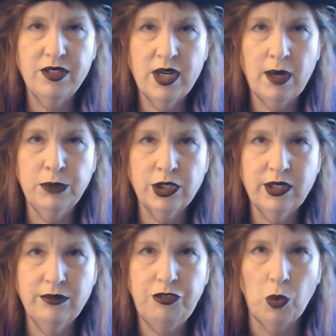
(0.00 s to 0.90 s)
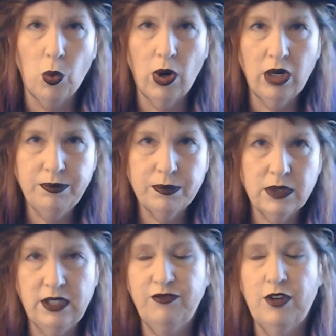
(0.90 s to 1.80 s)
I'm looking for,
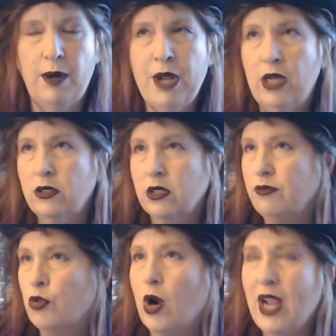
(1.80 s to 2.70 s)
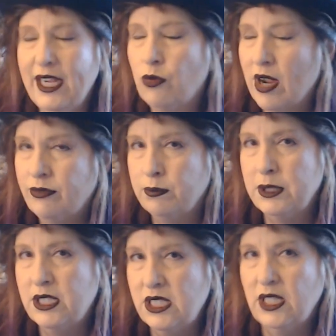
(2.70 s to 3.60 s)
If I'm not looking for a grave in
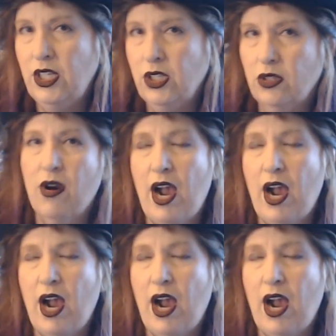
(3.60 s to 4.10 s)
particular,